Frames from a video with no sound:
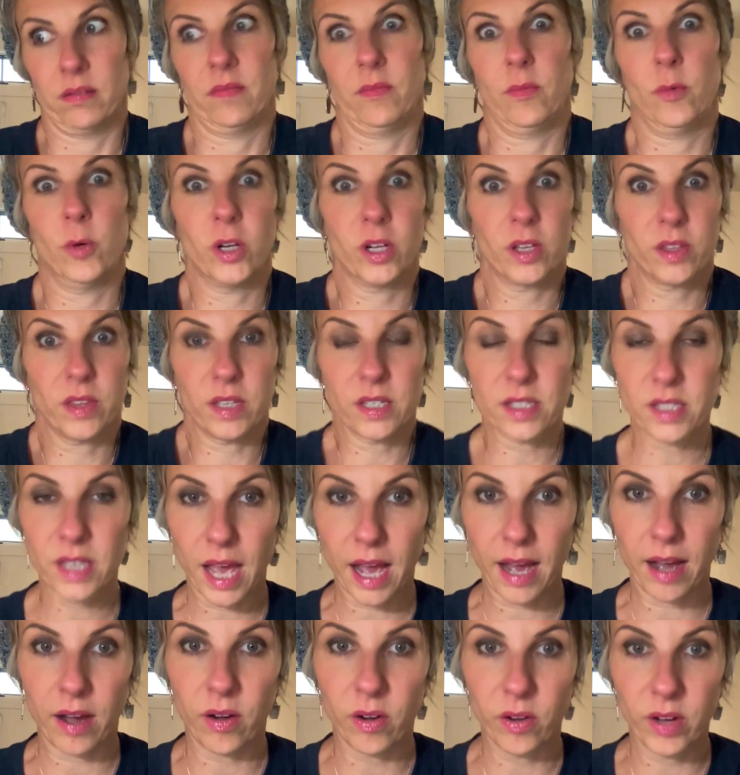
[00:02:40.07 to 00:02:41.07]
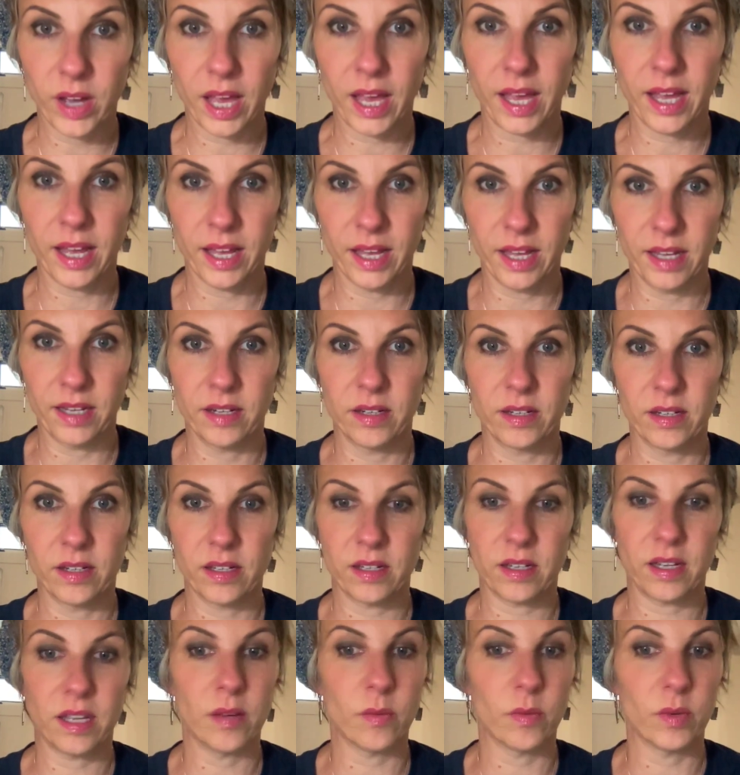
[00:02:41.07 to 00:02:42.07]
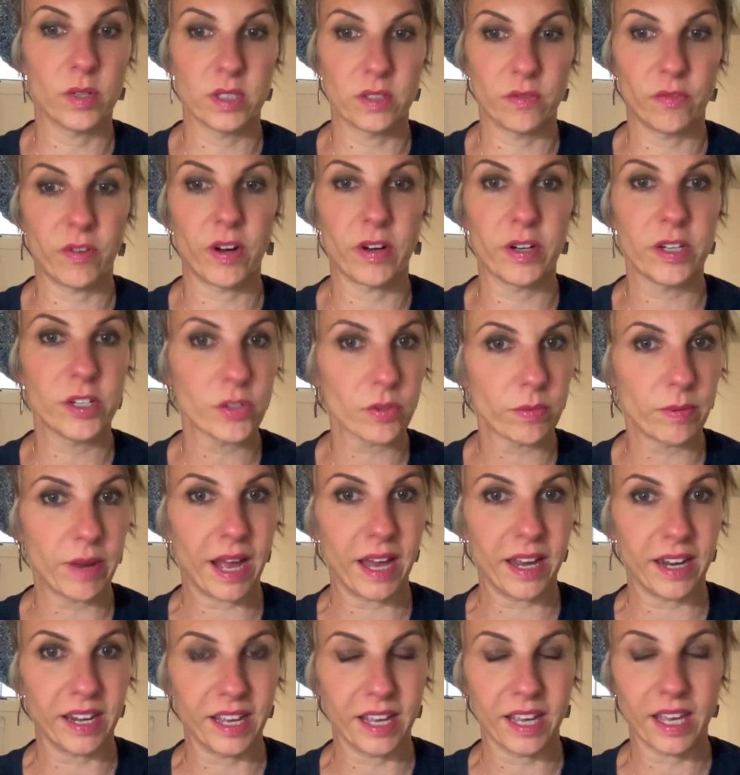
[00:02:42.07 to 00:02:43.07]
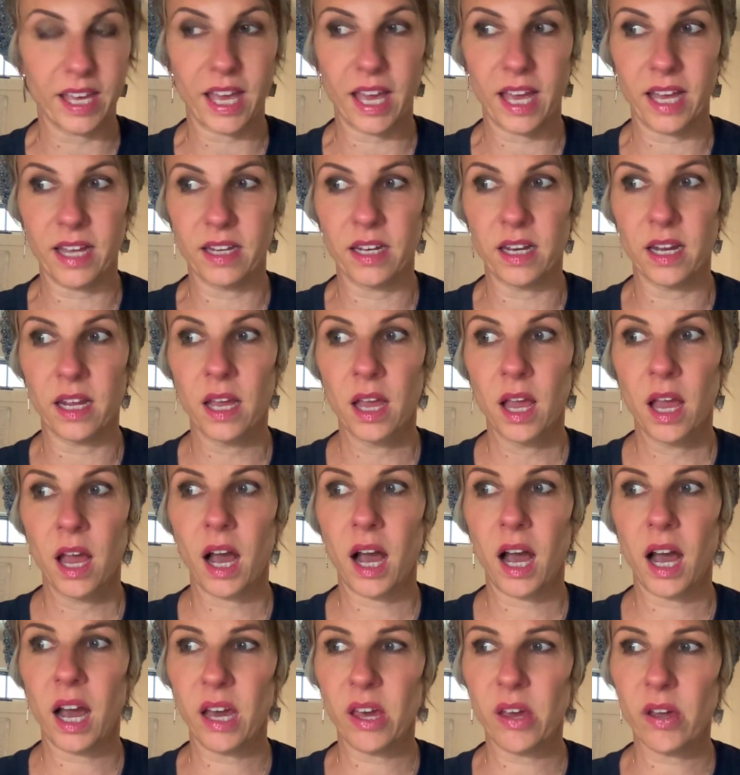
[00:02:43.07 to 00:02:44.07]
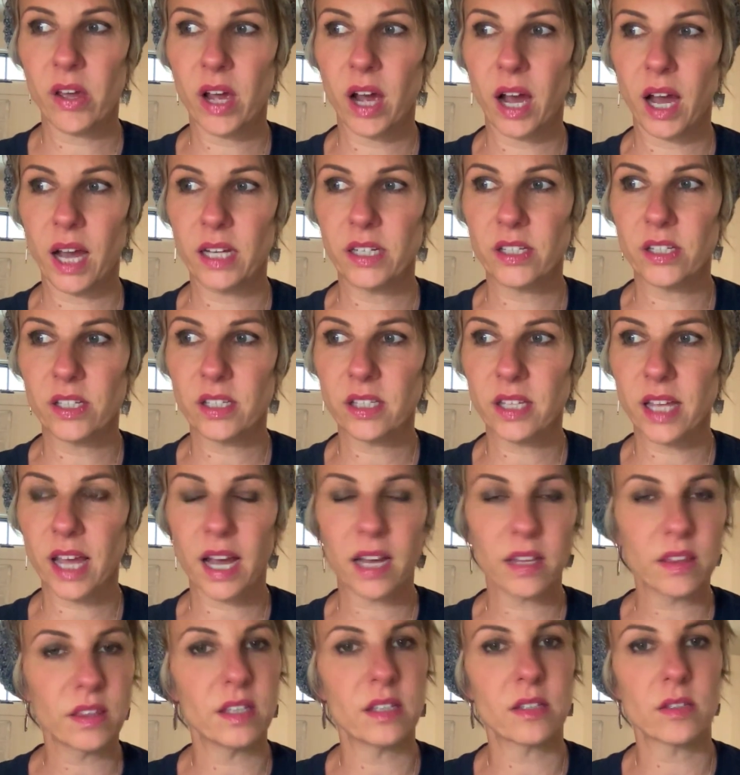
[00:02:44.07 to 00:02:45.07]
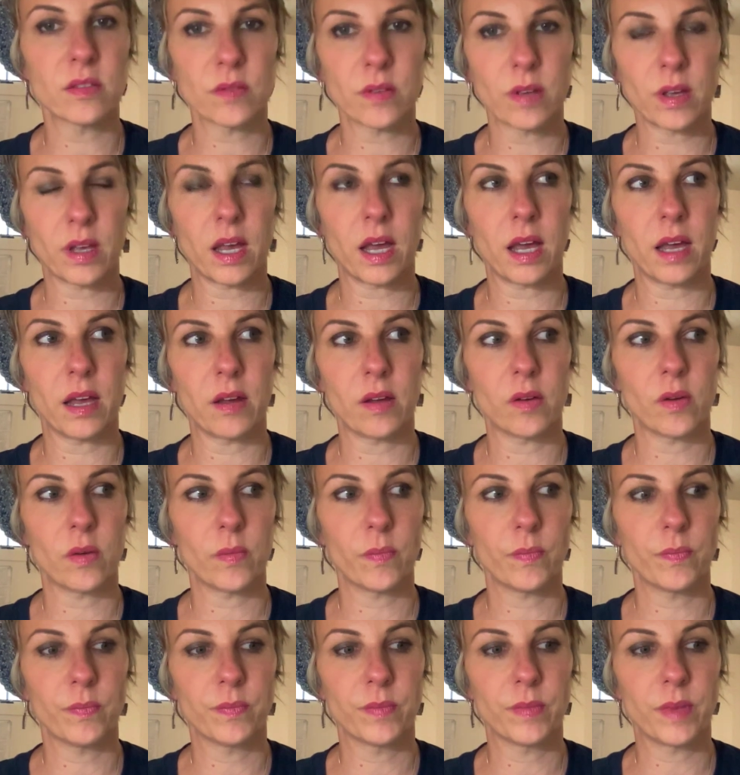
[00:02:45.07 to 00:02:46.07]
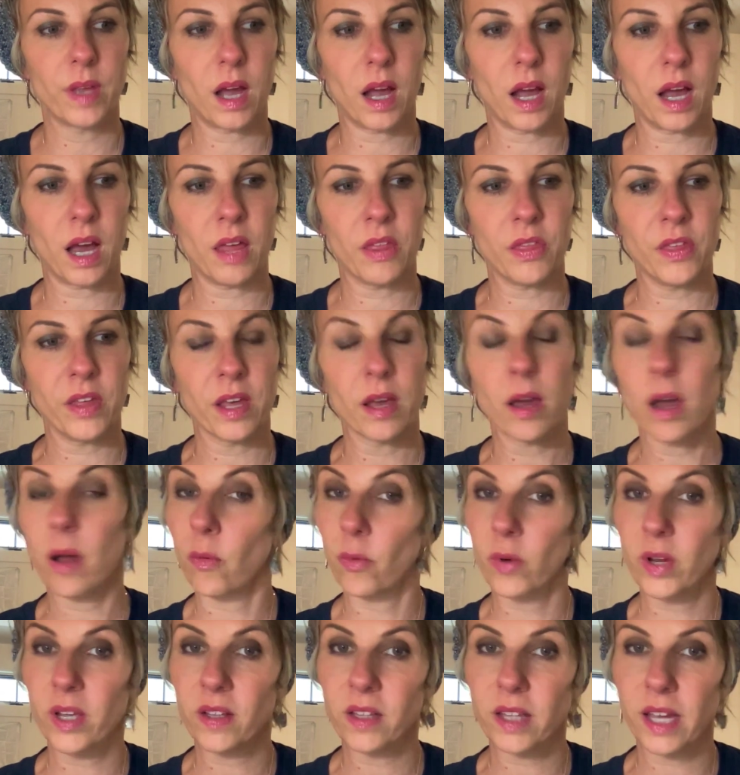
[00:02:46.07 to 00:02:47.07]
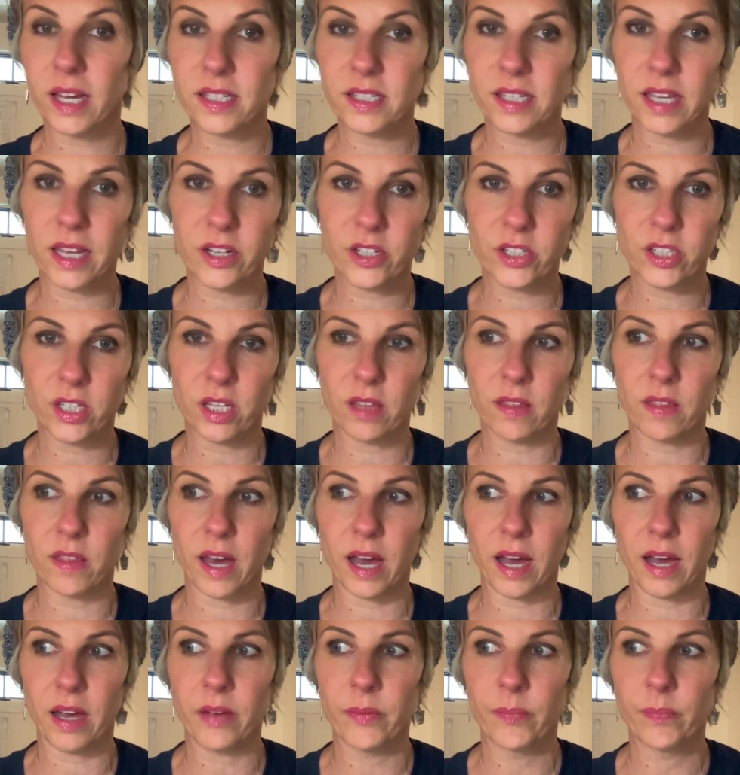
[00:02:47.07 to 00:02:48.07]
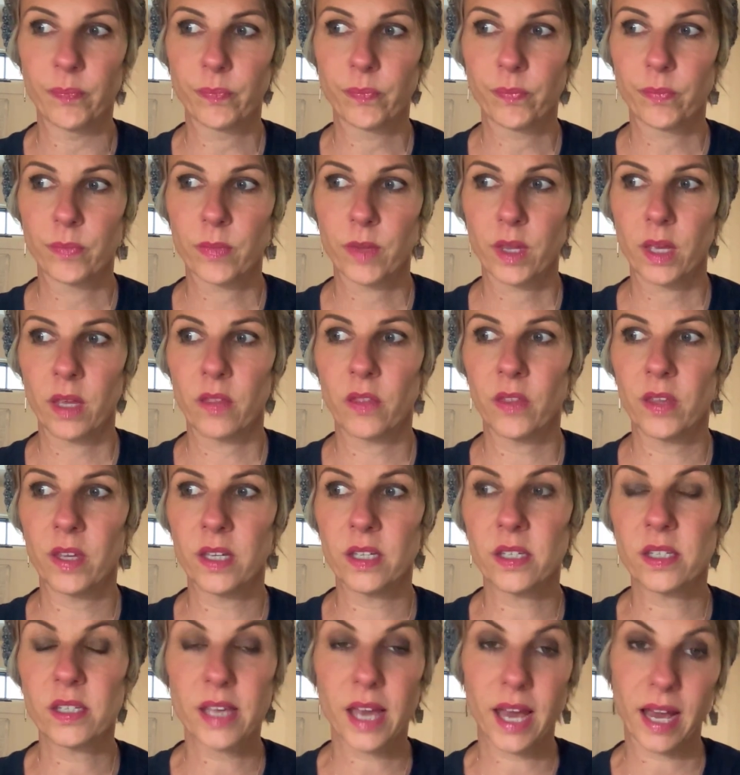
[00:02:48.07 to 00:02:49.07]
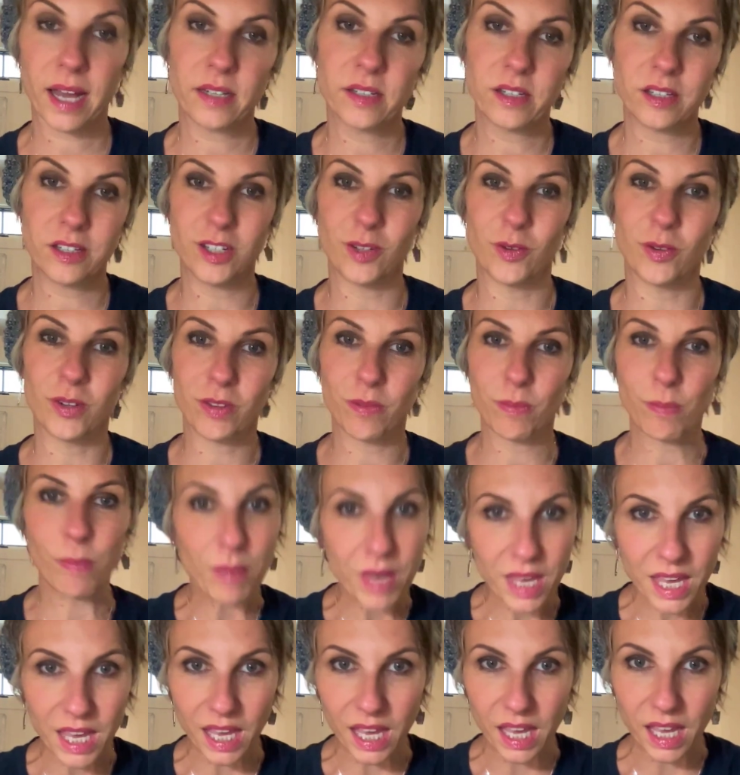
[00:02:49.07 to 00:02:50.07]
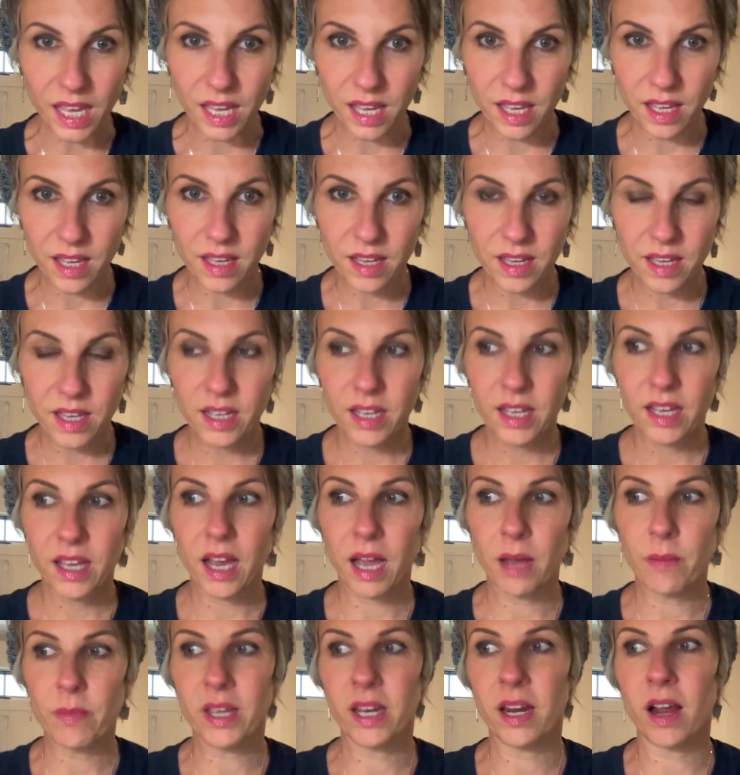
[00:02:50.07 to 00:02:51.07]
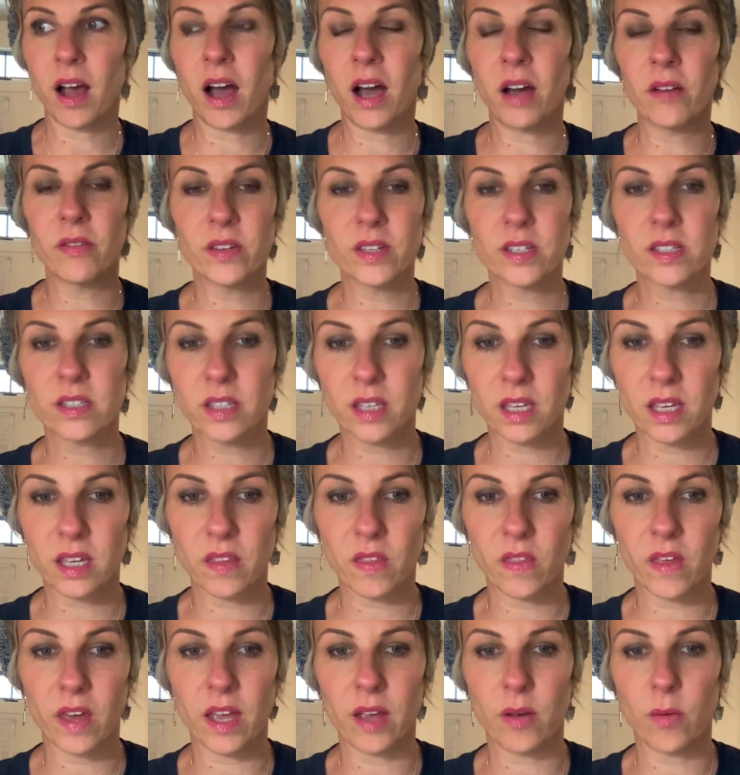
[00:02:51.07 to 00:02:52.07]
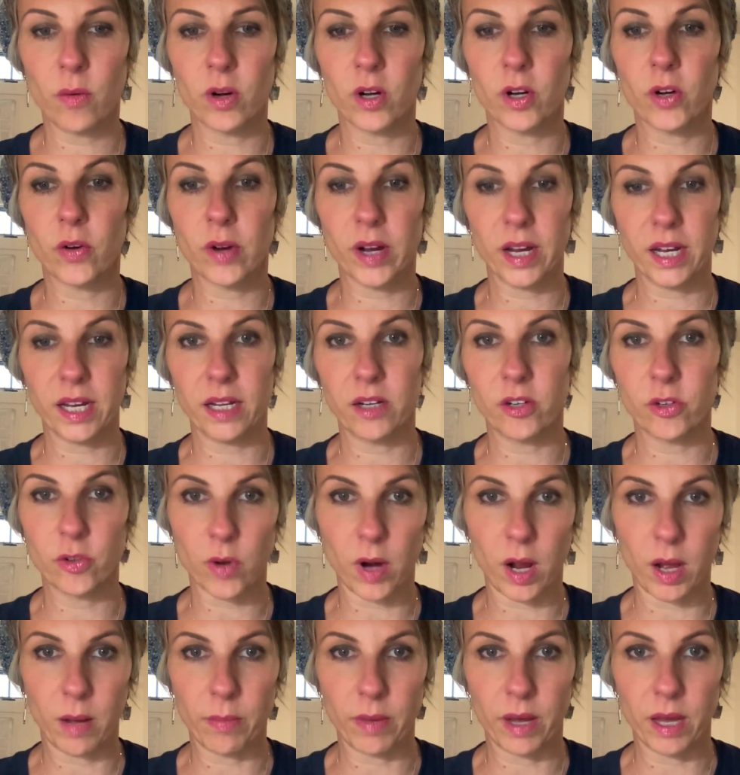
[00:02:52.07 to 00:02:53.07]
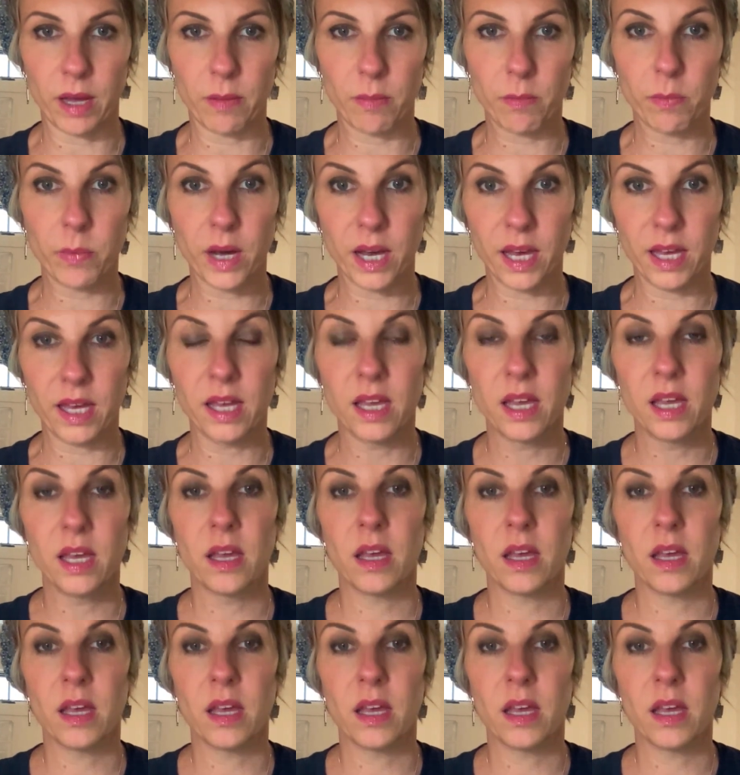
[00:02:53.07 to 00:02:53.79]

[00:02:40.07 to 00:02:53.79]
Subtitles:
work this out. And it was very dramatic. And I just had this, I think, realization that this had to do with me. I mean, obviously they were creating drama, but